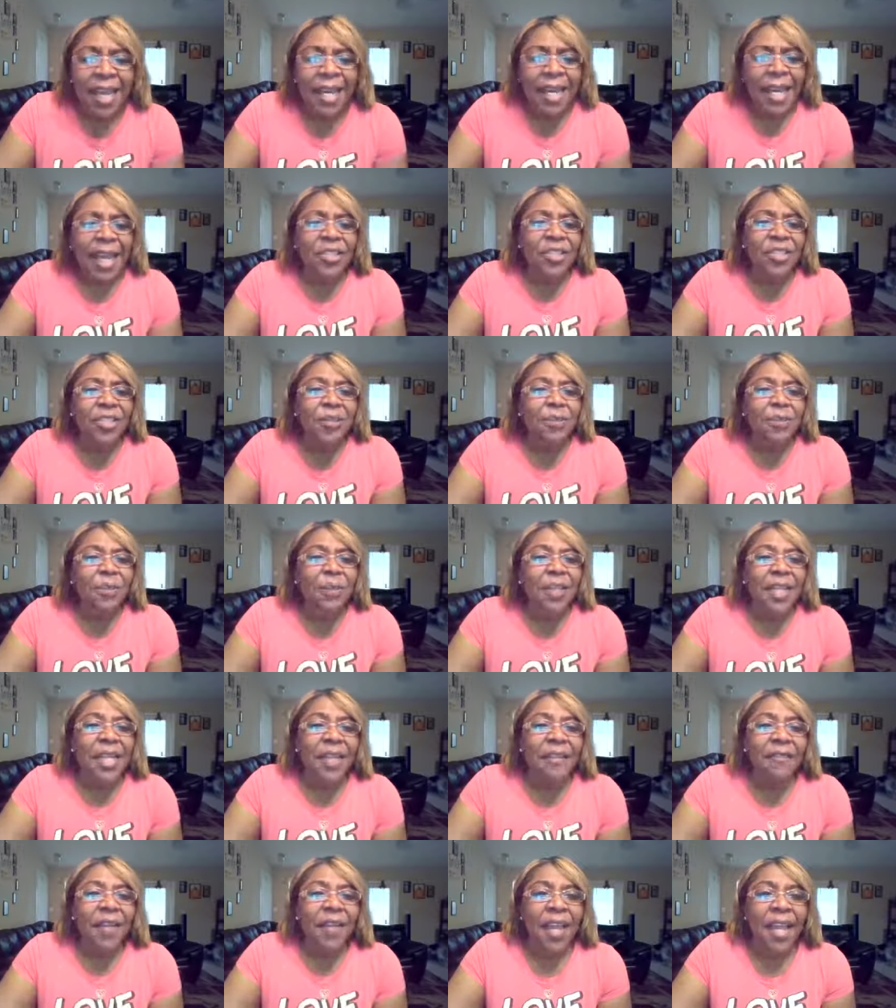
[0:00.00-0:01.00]
And I just
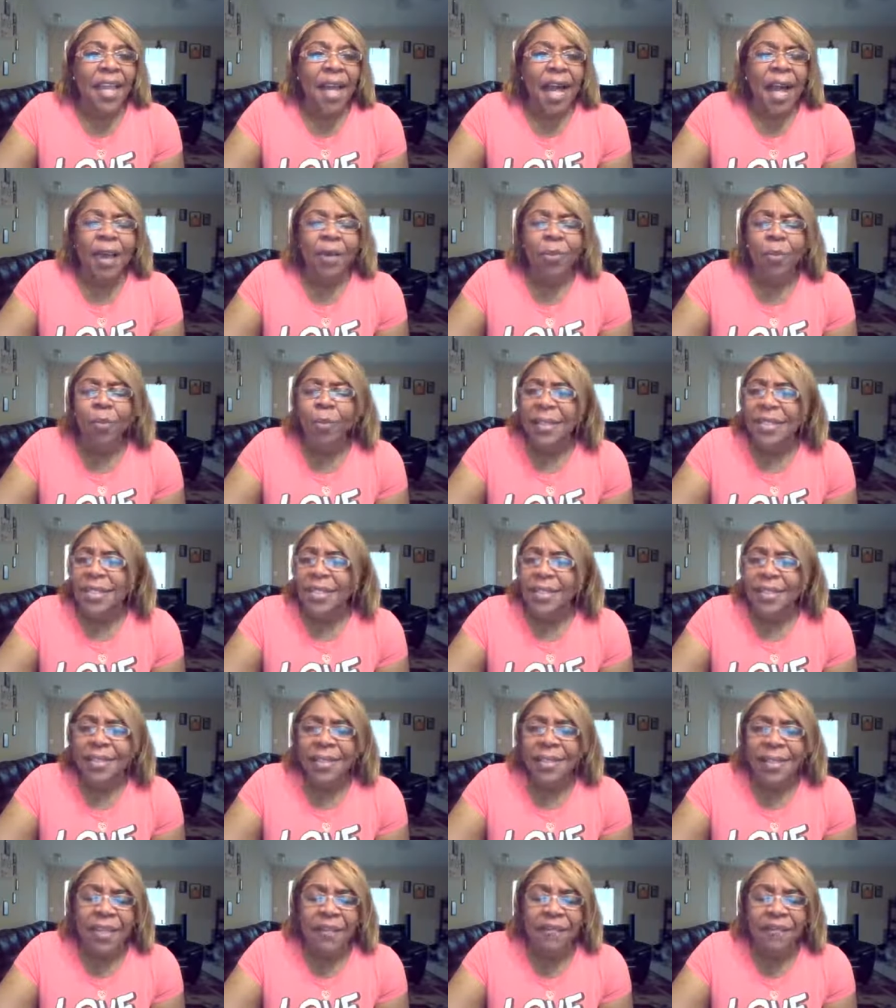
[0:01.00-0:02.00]
believe that God
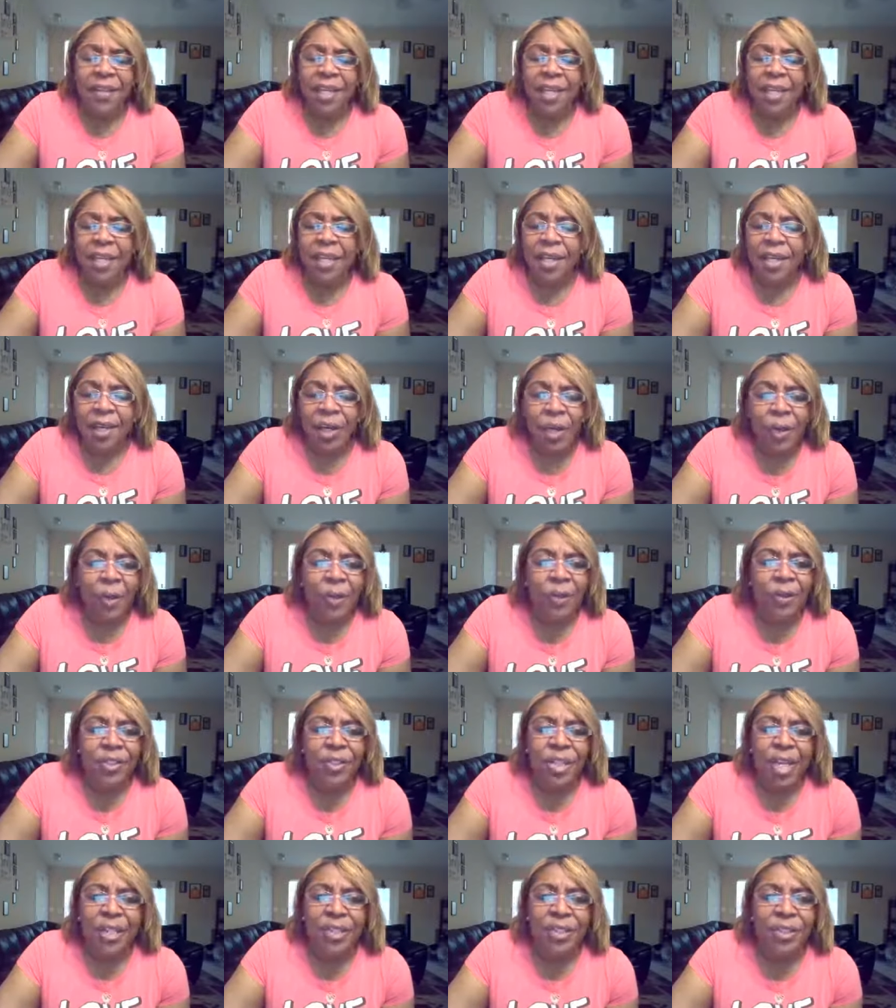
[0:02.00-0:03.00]
wants to lift and
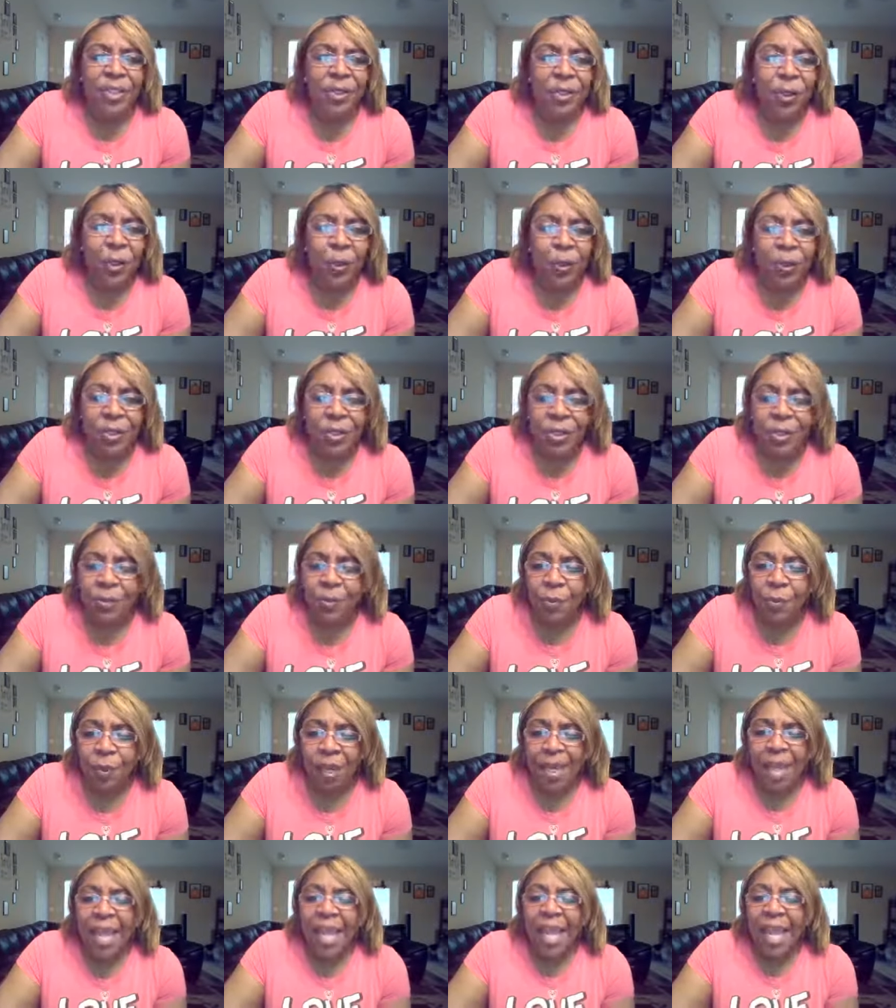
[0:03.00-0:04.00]
encourage our souls
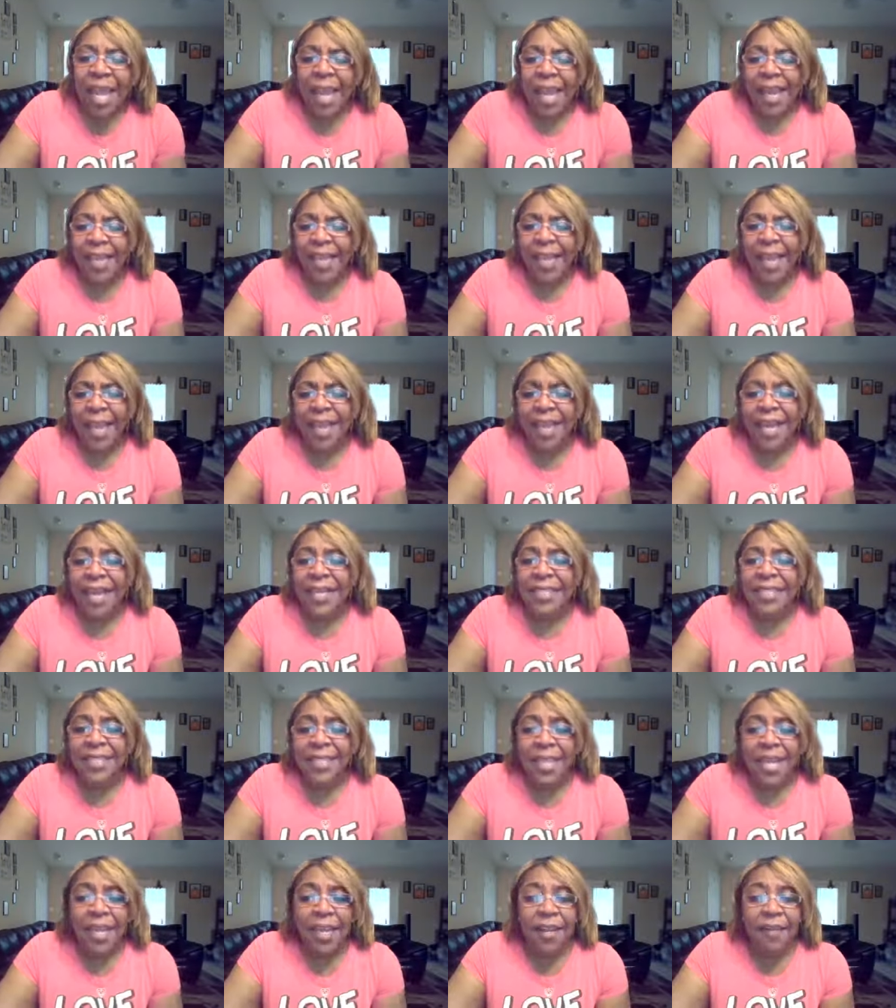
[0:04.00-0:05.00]
this morning. And like
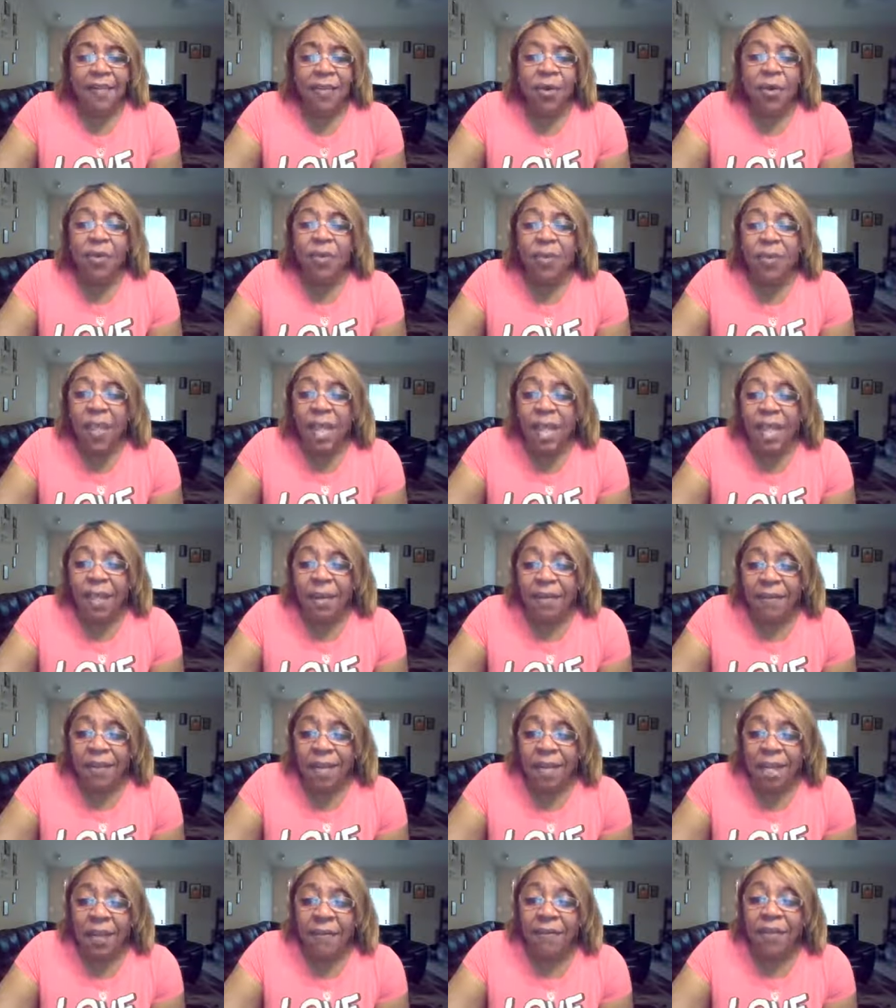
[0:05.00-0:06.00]
I said, if you think
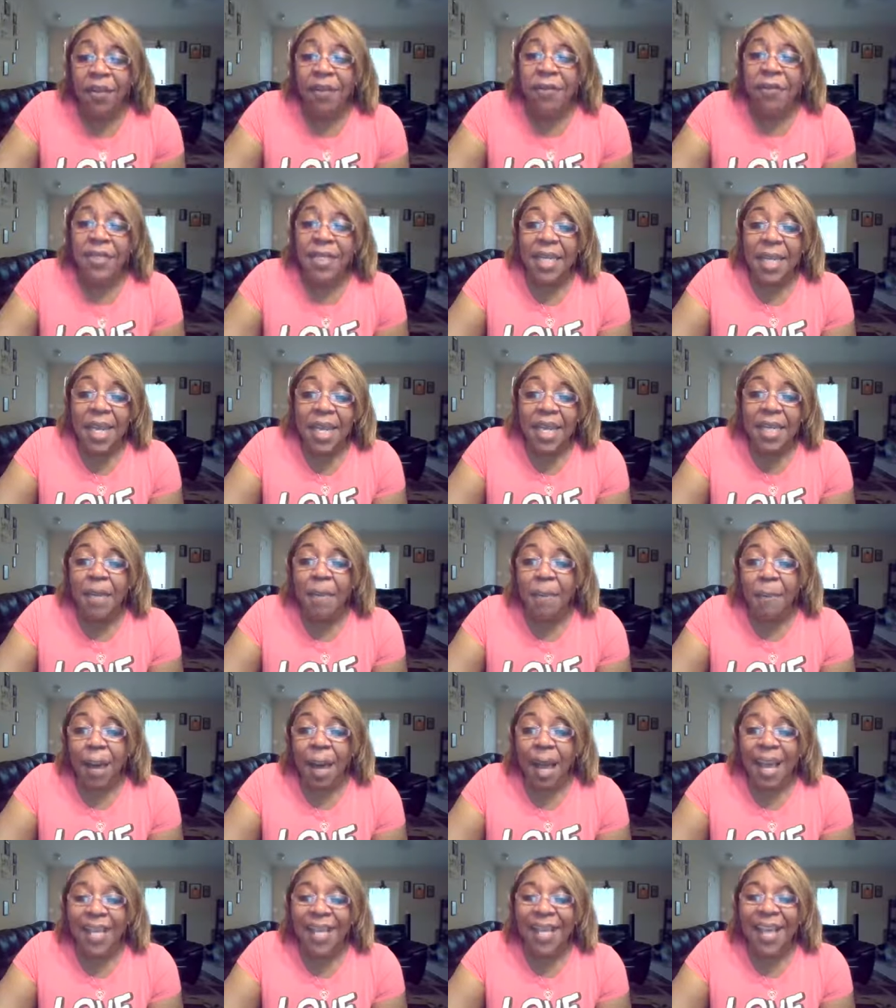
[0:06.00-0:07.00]
of it, if there's
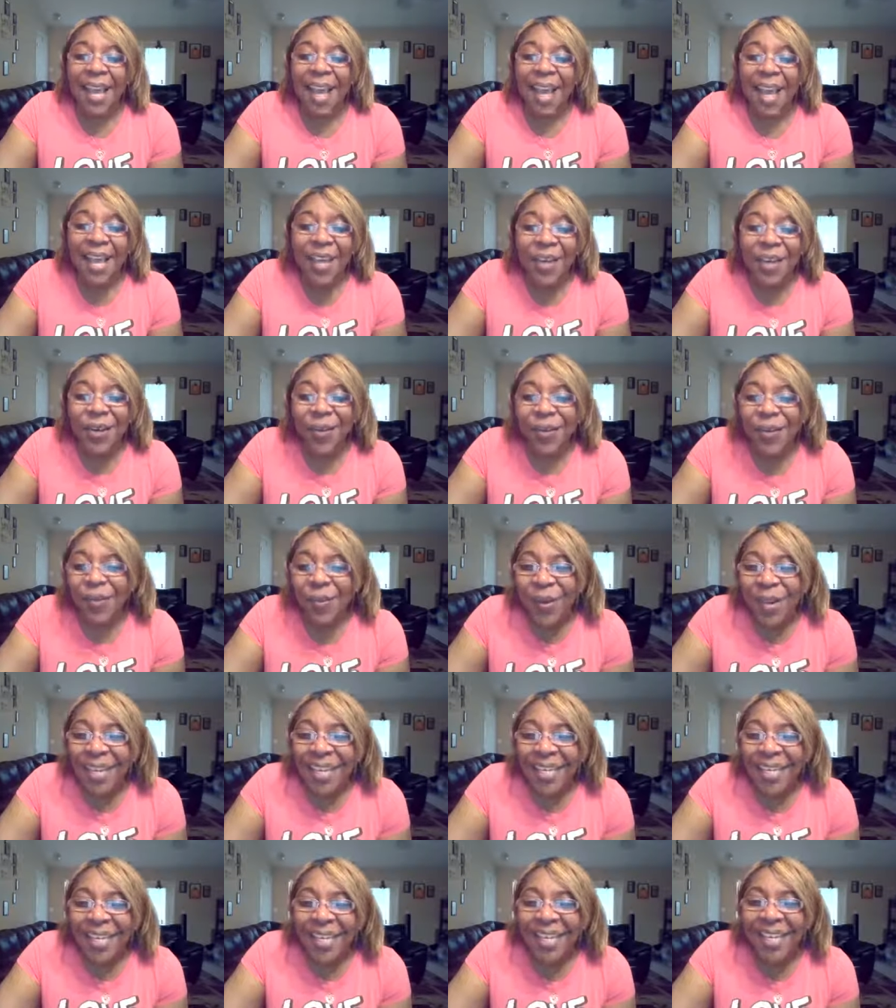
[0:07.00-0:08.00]
anybody, hey,
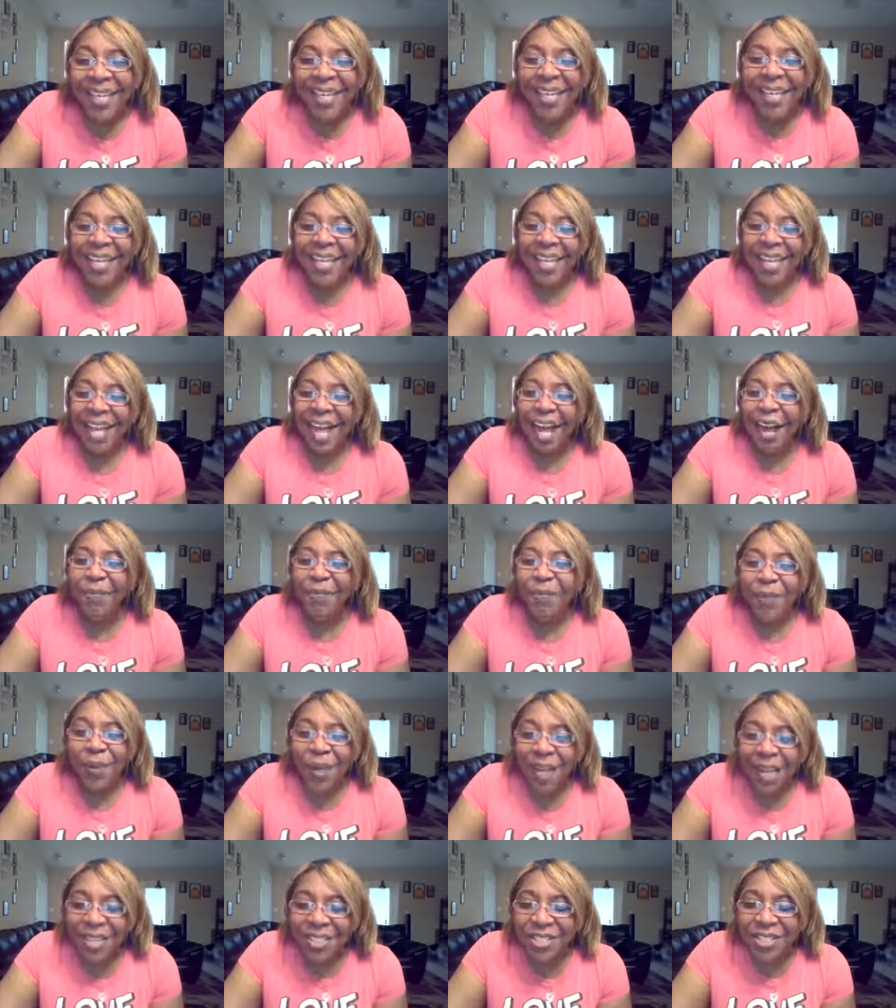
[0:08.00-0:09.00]
Karina,
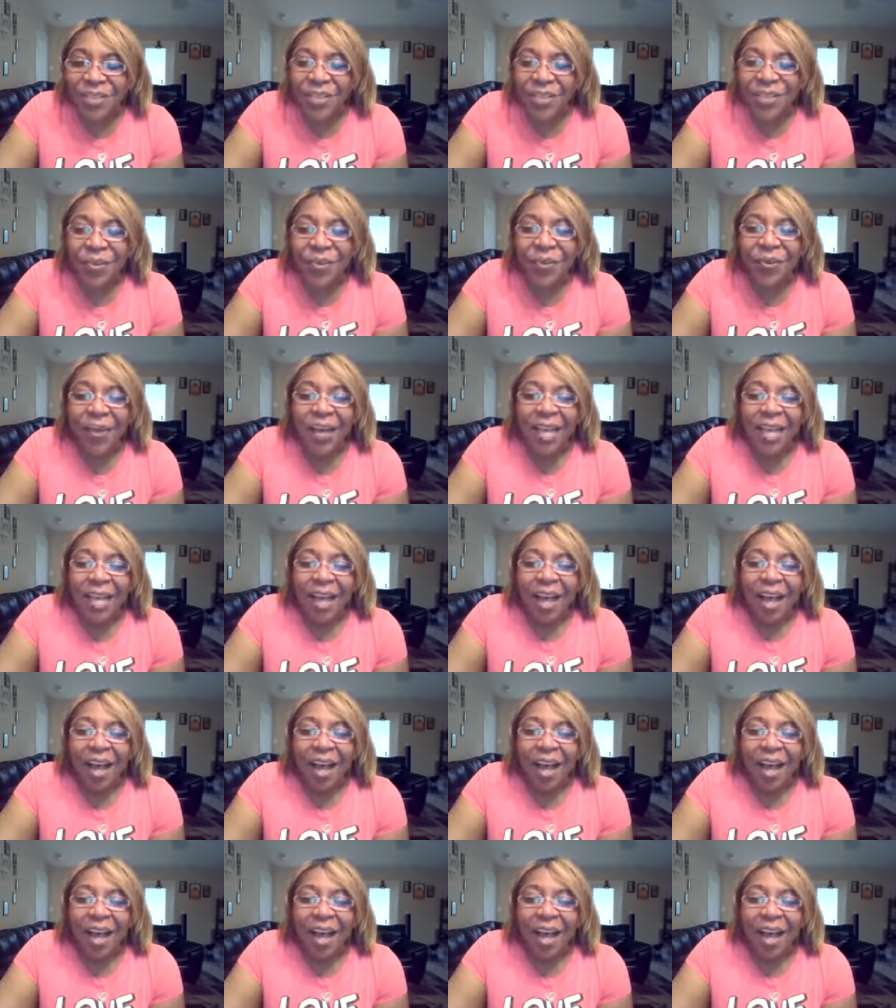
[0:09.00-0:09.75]
God bless you.